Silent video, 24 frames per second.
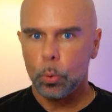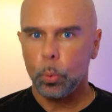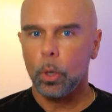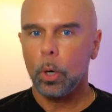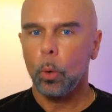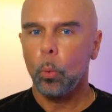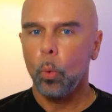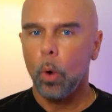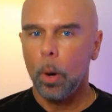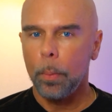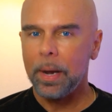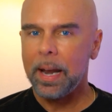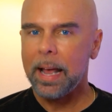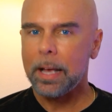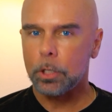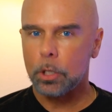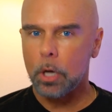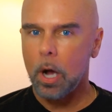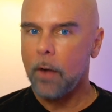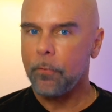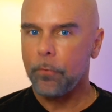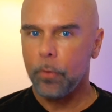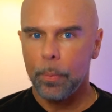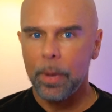when a woman has
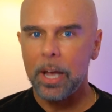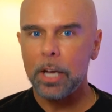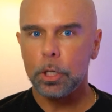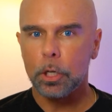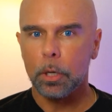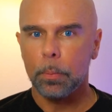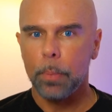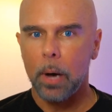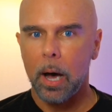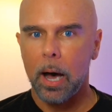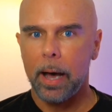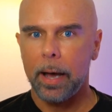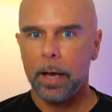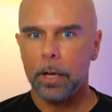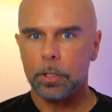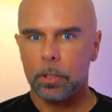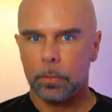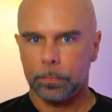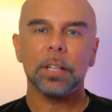confirmation bias,